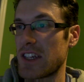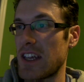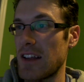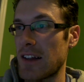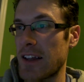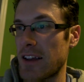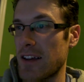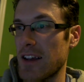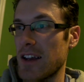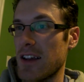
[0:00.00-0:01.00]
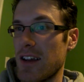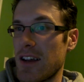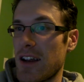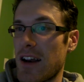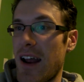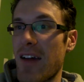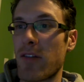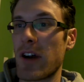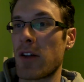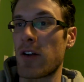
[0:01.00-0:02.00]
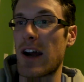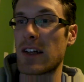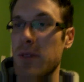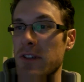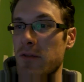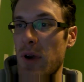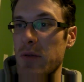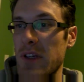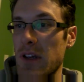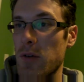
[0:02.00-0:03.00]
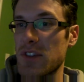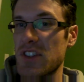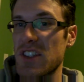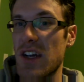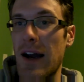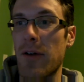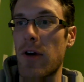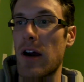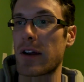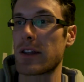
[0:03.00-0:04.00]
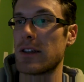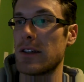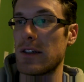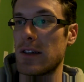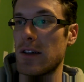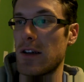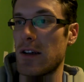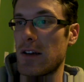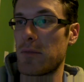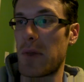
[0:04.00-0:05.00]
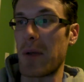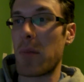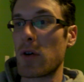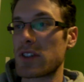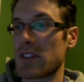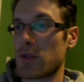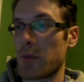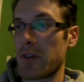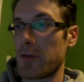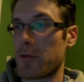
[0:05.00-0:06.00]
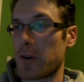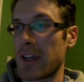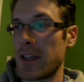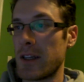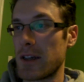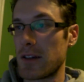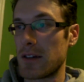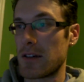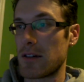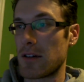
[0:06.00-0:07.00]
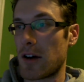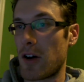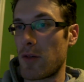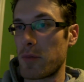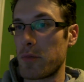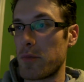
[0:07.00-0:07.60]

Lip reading: healing, and every other aspect of my being will skyrocket. My emotions will be freed. I'll